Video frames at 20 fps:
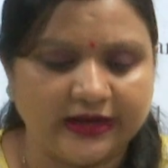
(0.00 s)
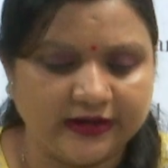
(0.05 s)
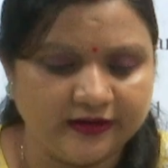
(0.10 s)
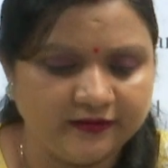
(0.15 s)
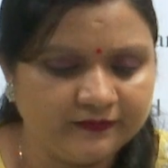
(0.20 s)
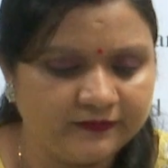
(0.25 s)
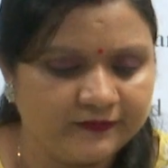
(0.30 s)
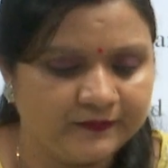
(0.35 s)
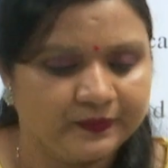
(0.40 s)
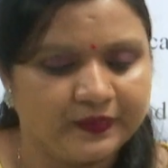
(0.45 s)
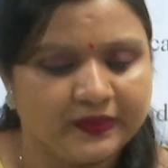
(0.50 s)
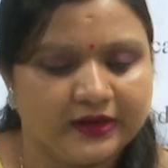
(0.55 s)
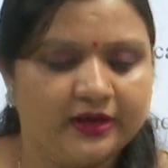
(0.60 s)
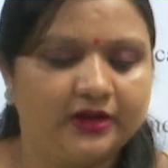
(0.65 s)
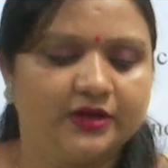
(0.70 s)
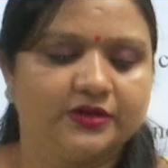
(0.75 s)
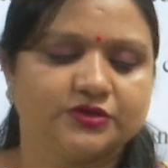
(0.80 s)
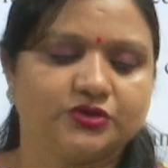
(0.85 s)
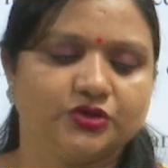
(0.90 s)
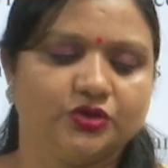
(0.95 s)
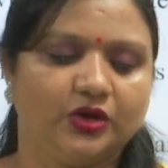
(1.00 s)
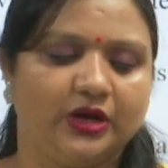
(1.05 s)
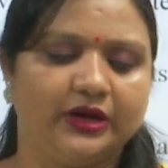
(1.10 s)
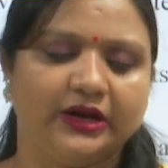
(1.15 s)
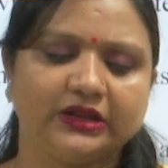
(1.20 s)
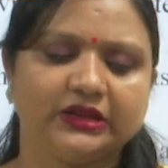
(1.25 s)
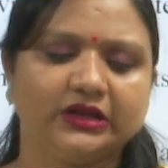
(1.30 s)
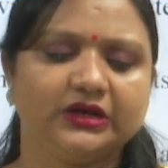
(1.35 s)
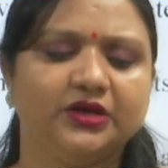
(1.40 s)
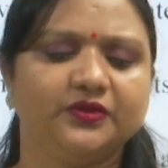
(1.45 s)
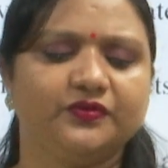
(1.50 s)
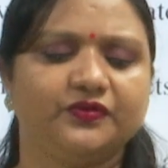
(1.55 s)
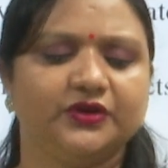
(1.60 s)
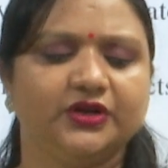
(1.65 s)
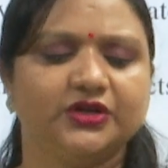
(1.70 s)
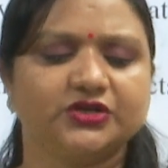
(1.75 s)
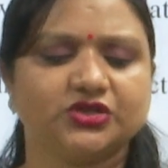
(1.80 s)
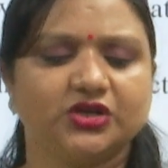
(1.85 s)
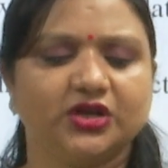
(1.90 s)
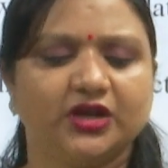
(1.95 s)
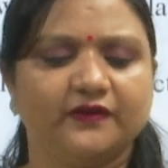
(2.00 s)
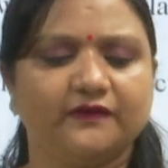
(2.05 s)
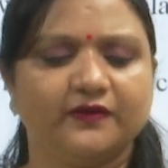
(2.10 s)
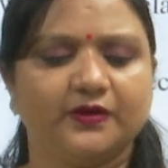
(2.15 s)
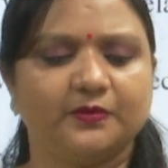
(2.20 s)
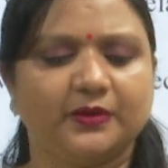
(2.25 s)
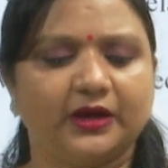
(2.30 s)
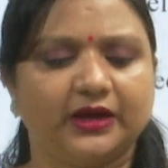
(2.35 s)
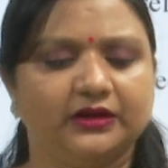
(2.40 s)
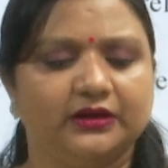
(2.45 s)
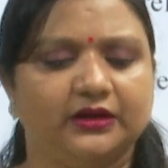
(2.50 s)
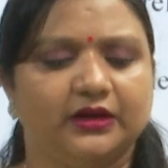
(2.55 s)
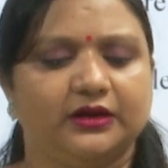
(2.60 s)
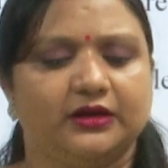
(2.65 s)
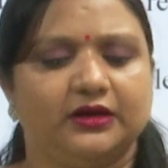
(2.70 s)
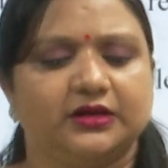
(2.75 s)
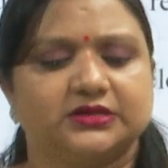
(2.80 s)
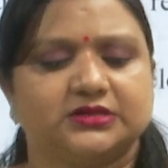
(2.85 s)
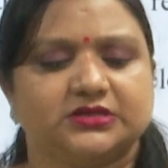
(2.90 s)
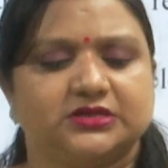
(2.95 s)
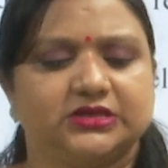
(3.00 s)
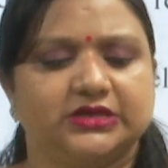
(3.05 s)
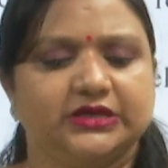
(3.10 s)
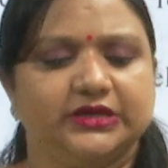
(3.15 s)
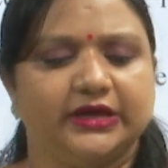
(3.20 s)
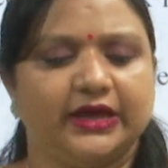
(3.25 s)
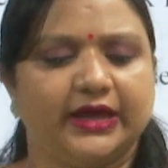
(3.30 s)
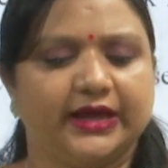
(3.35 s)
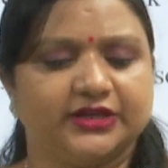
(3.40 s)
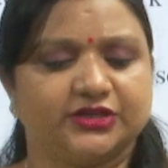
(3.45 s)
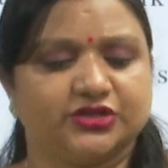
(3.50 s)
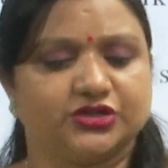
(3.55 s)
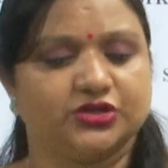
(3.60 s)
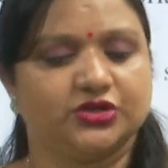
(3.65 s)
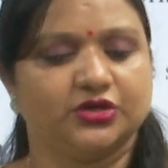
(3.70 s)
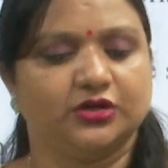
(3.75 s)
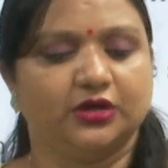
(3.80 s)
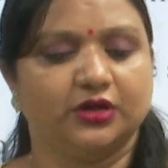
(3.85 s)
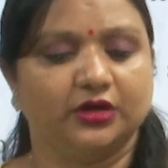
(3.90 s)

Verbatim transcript: life. So, another definition given by Douglas T. H.